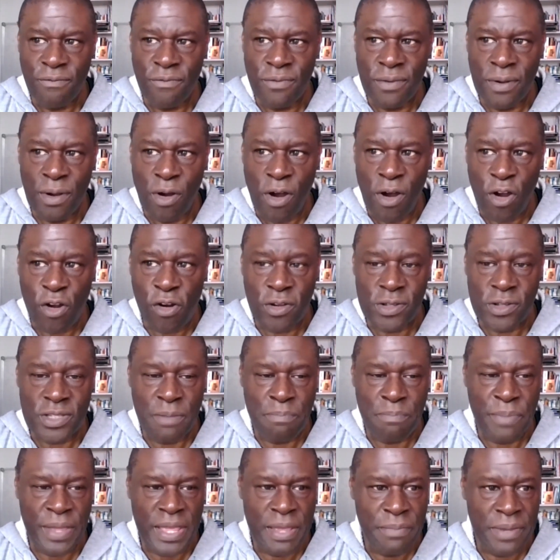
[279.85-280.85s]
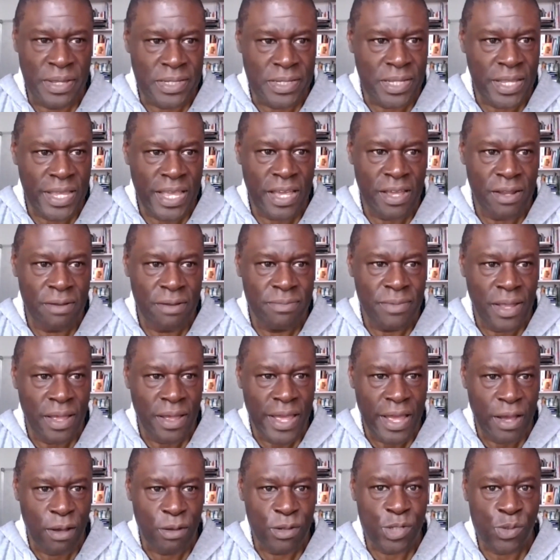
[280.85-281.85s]
across the BBC and
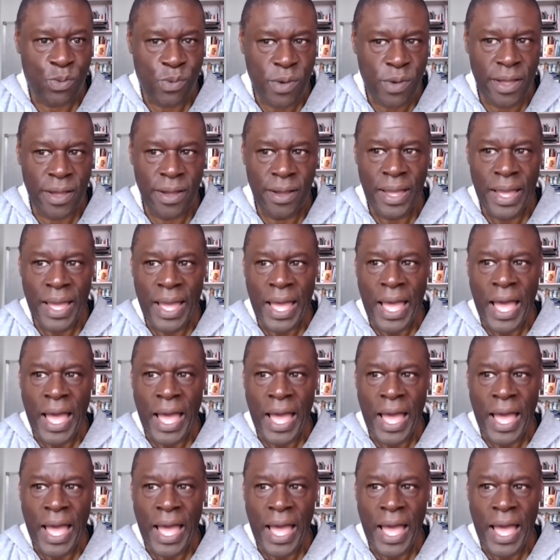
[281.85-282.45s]
elsewhere